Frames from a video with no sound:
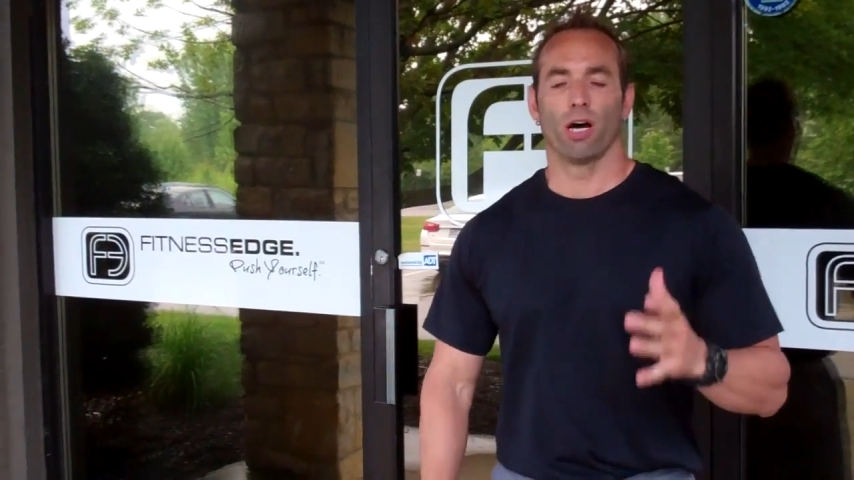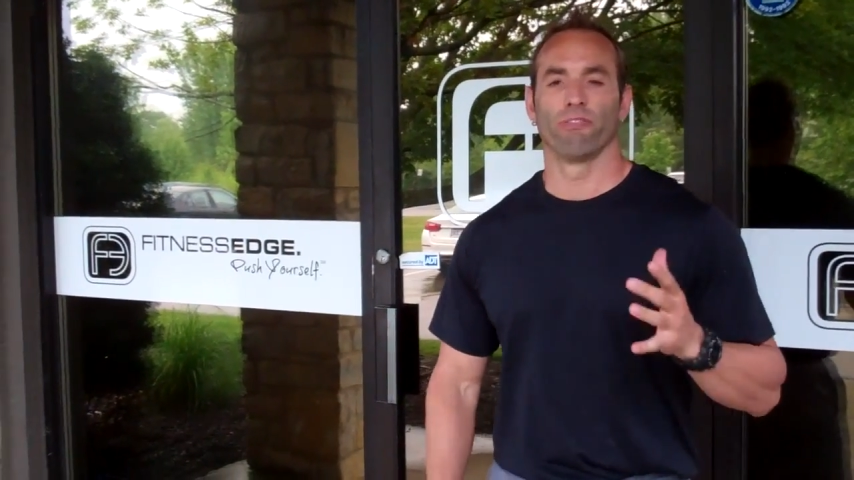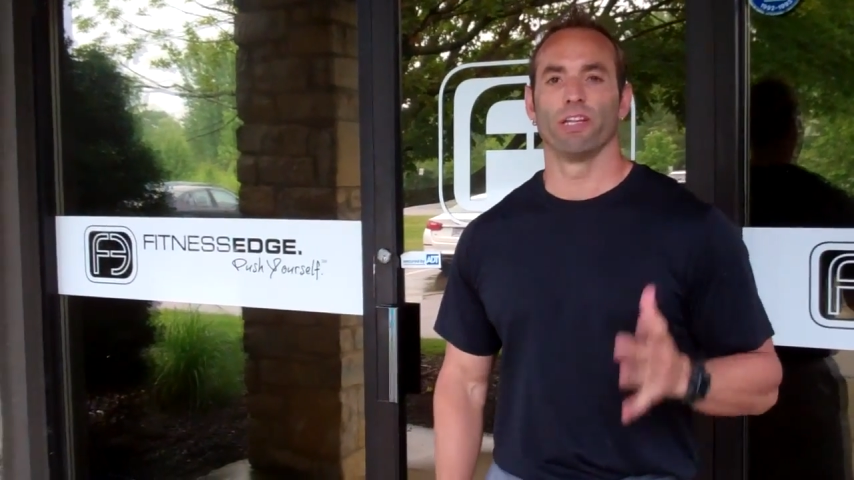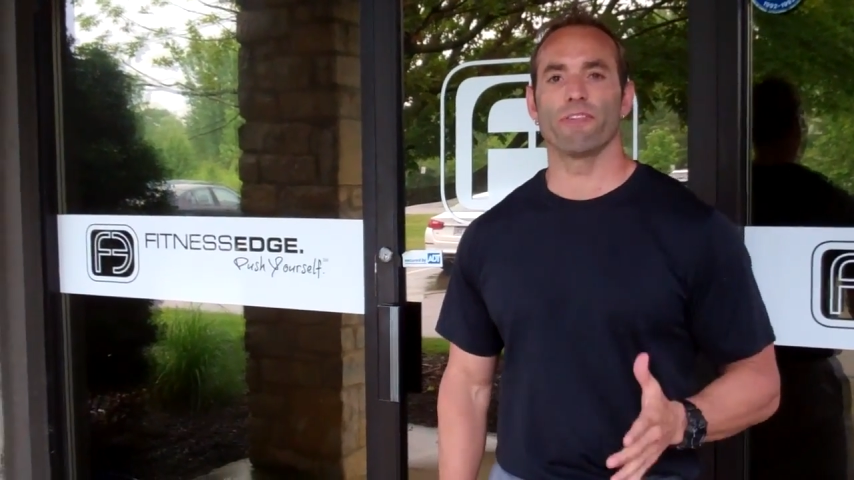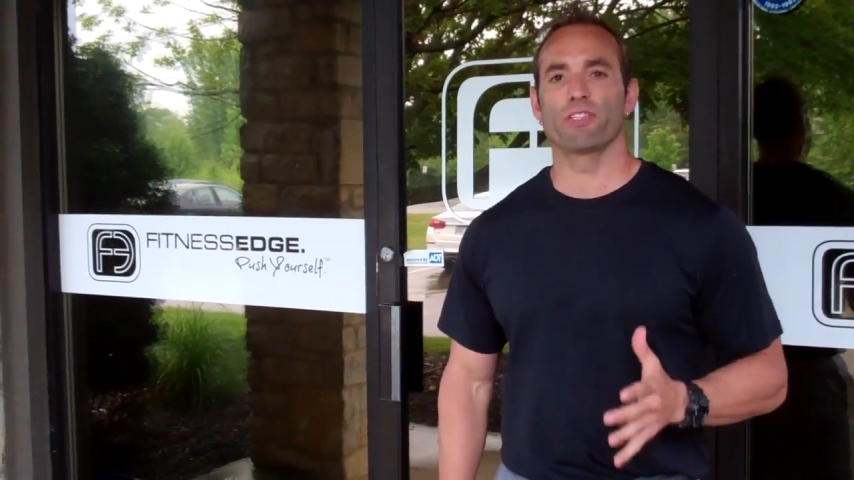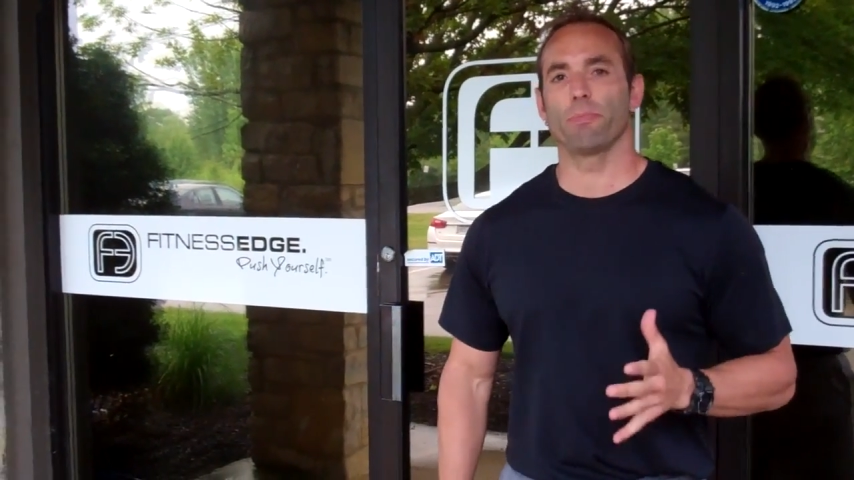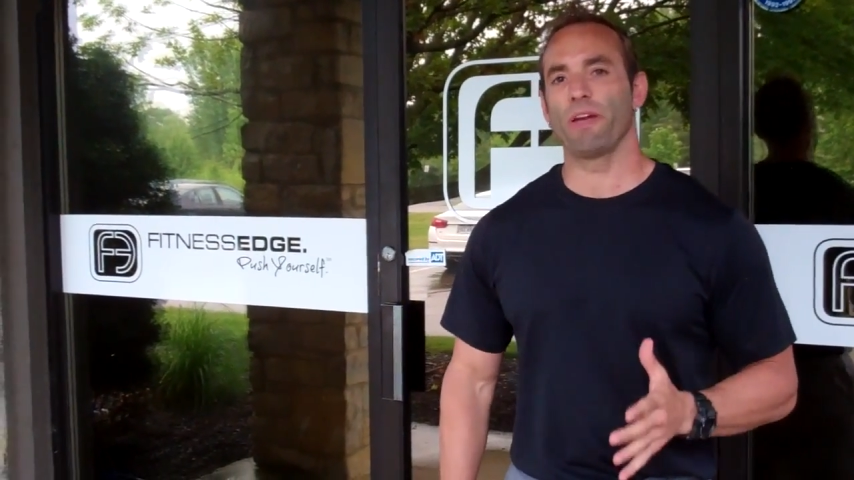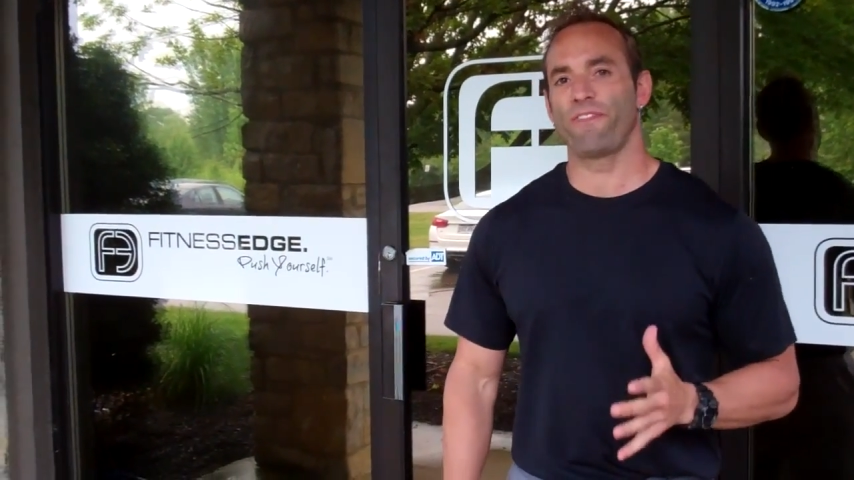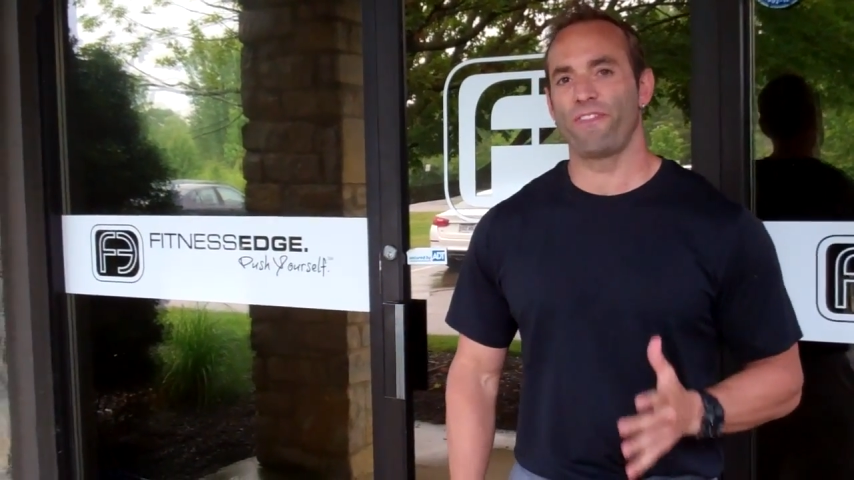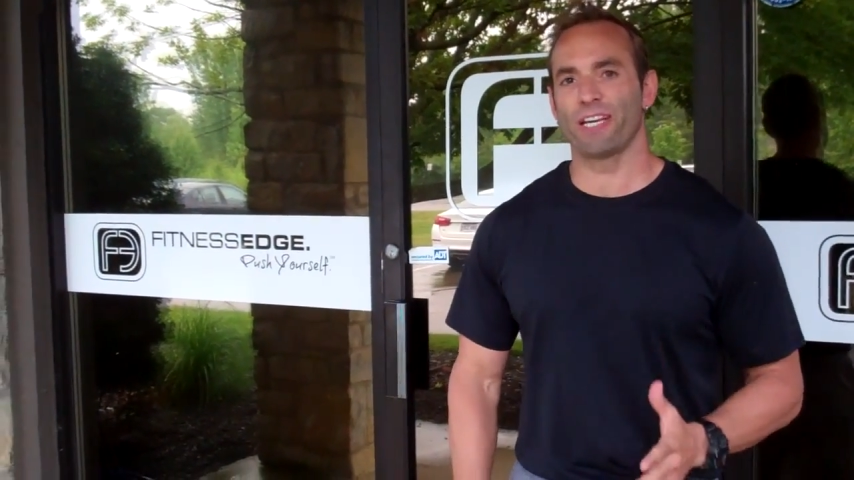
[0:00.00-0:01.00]
of Live to
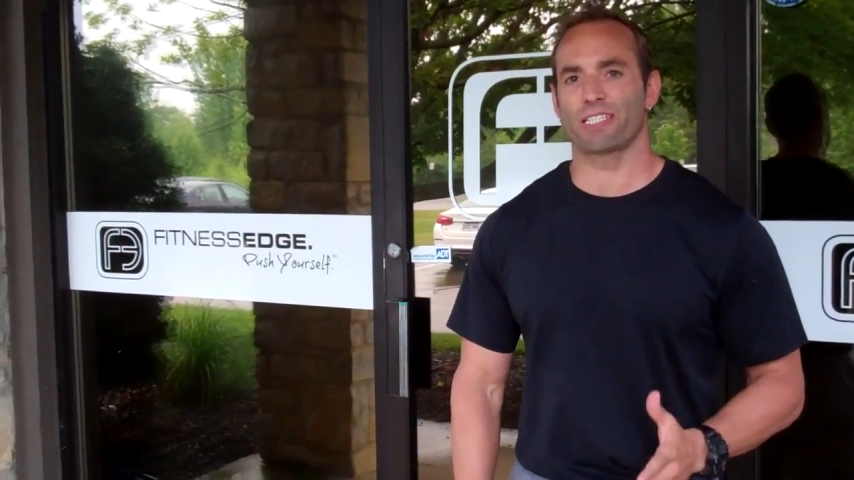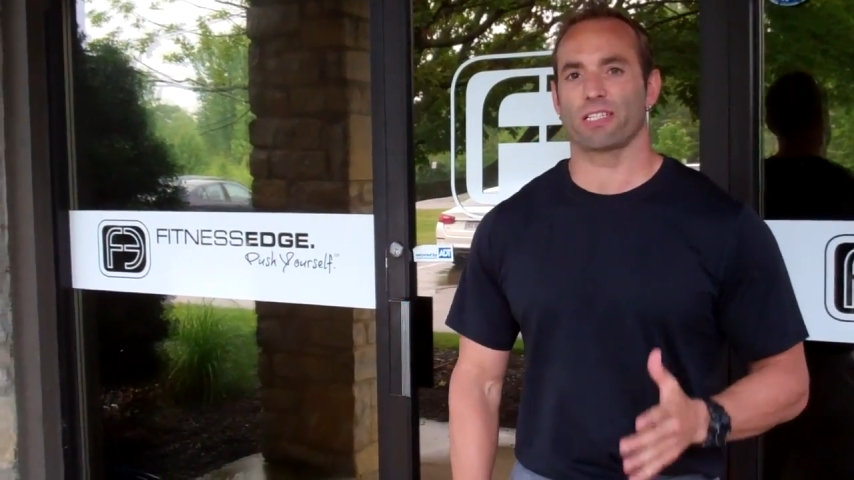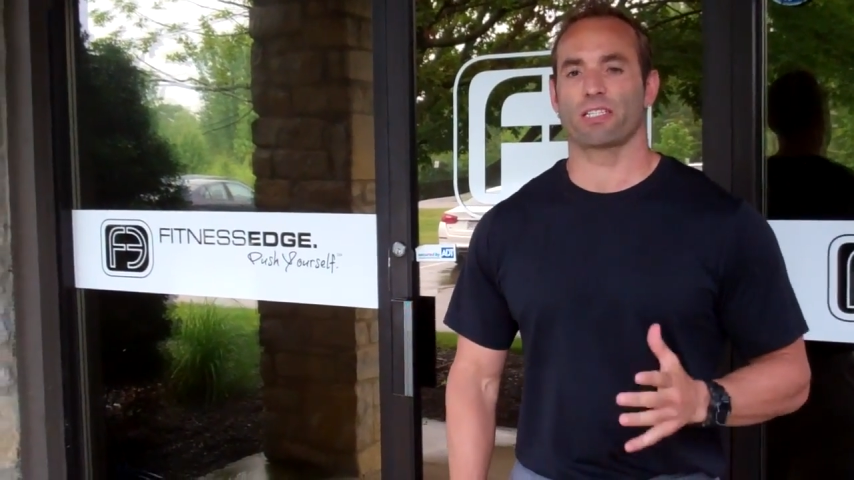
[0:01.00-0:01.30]
Be Fit's